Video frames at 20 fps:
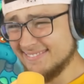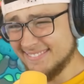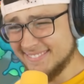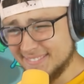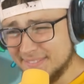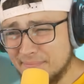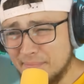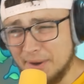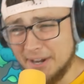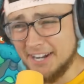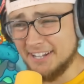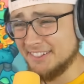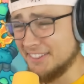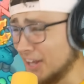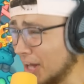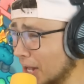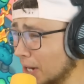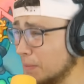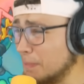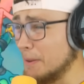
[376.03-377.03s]
But a
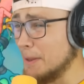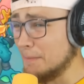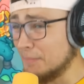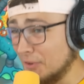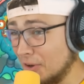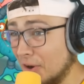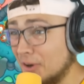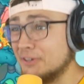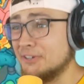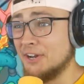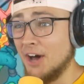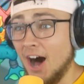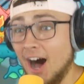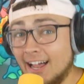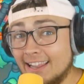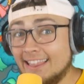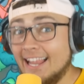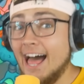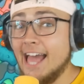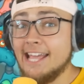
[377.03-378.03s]
lot of people are
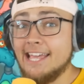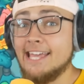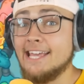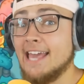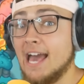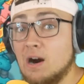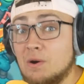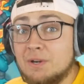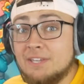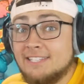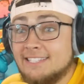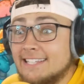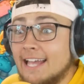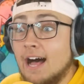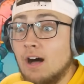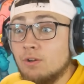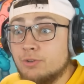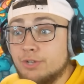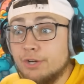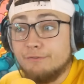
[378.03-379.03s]
not liking how he
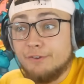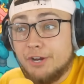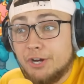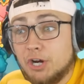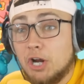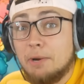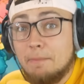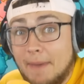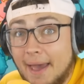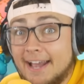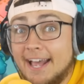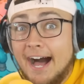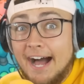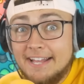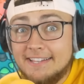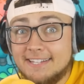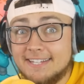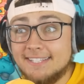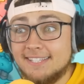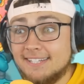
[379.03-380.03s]
sounds over here on Mech
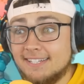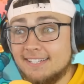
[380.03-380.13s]
Islet.